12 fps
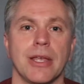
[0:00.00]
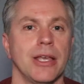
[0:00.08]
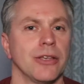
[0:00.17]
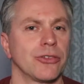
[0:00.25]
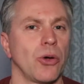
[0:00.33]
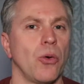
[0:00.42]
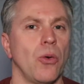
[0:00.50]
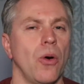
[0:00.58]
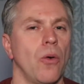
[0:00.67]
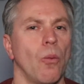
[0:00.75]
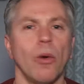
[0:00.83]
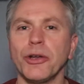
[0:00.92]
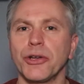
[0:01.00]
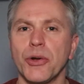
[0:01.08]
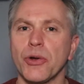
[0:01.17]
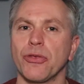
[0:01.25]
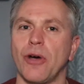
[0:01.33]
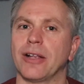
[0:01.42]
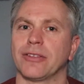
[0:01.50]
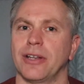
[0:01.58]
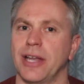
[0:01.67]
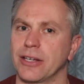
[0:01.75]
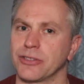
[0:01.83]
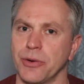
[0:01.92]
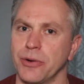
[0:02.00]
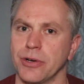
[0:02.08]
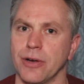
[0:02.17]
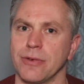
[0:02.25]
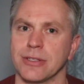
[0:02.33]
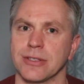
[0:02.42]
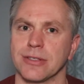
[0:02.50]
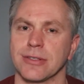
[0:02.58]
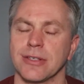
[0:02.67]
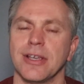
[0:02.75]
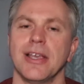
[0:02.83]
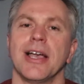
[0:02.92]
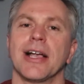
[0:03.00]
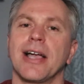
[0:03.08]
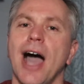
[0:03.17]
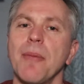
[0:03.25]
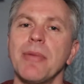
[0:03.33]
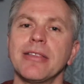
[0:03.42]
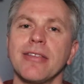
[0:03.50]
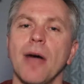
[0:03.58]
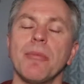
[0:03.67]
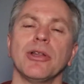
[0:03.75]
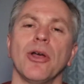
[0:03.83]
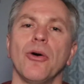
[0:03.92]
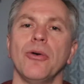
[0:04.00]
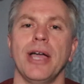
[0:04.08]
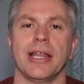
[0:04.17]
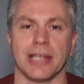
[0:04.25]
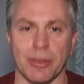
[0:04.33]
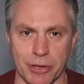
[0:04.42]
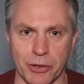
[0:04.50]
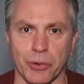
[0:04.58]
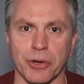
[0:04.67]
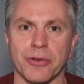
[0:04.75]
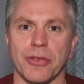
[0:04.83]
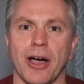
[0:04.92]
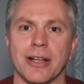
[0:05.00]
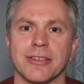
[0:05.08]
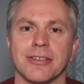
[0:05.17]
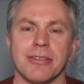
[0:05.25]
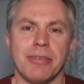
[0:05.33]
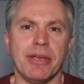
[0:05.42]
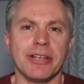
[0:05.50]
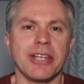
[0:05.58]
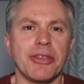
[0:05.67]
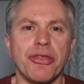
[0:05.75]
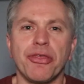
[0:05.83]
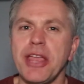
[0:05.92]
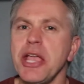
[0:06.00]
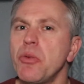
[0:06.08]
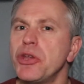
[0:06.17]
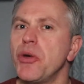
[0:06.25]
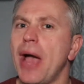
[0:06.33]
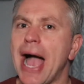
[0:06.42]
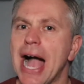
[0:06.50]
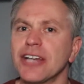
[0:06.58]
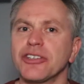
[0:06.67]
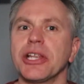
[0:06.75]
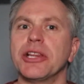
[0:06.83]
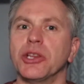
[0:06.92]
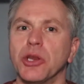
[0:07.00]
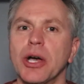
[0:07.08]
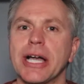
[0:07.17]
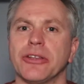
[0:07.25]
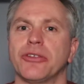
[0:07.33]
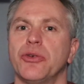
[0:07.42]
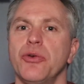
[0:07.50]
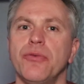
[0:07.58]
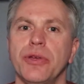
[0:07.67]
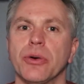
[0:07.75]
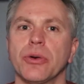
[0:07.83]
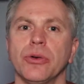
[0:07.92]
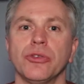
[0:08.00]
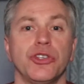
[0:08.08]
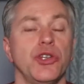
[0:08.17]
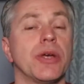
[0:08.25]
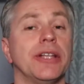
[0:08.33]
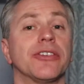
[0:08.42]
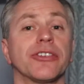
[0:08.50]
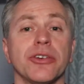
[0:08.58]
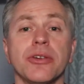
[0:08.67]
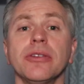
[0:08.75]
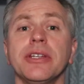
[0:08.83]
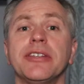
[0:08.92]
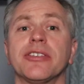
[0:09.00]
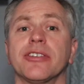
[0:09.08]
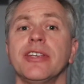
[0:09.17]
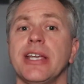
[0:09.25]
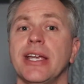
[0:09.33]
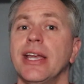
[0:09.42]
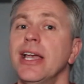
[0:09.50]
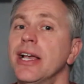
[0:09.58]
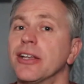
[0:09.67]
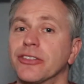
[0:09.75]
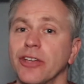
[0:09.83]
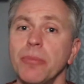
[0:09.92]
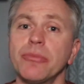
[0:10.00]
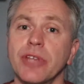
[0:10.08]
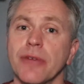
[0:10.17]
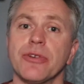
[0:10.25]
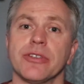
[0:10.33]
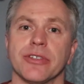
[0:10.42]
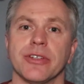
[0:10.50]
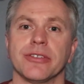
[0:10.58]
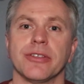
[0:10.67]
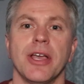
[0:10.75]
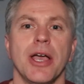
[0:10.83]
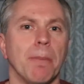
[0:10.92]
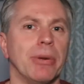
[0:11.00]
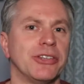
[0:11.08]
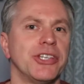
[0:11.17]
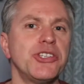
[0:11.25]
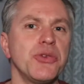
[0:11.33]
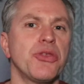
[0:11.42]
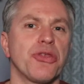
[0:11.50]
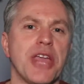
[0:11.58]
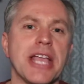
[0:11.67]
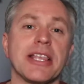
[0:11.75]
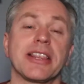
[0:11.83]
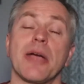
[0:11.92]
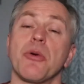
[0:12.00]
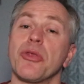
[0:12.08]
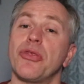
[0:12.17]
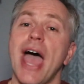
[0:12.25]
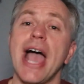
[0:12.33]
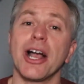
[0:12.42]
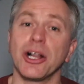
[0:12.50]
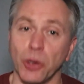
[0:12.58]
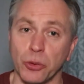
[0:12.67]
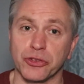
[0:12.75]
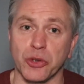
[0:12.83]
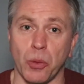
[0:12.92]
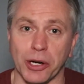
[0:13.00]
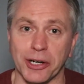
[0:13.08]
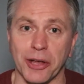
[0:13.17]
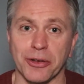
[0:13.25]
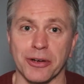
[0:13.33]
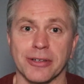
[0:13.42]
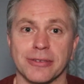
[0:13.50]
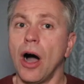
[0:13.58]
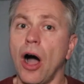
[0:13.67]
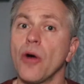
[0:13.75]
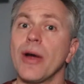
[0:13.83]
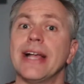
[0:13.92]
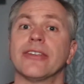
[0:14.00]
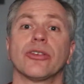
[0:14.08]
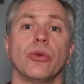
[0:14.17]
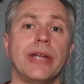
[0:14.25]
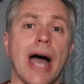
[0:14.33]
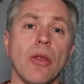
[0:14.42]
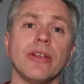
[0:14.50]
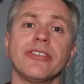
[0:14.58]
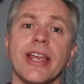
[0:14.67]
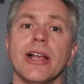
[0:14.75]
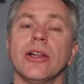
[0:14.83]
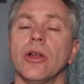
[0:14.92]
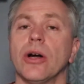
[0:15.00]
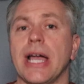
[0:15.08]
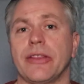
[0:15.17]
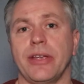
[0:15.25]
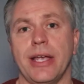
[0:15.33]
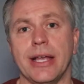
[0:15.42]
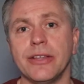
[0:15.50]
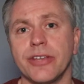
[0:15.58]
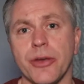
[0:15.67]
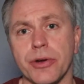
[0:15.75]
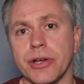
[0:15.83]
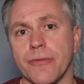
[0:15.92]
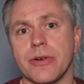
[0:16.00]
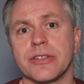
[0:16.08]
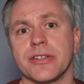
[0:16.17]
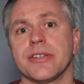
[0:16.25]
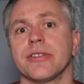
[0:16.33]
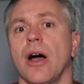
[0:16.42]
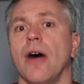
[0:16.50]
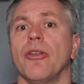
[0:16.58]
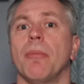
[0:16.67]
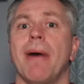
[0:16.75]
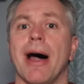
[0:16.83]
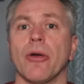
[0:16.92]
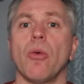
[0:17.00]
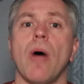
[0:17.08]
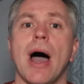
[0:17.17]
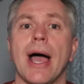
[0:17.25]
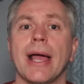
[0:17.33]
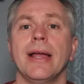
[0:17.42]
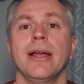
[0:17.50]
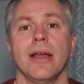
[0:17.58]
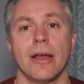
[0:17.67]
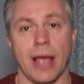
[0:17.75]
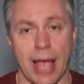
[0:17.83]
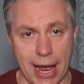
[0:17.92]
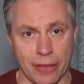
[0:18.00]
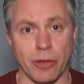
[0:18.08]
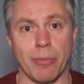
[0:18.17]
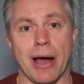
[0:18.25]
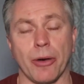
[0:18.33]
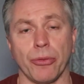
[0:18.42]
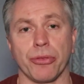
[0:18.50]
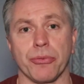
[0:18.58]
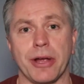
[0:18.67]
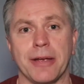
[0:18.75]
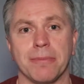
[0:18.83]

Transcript: So what are your thoughts on the exterior differences? Comment down below and let me know your thoughts. Because I think when you actually look at the two vehicles, you can certainly see some differences, but did you think that they were that close to one another? All right, so now let's take a look at the interior differences of the Model Y and the Model 3.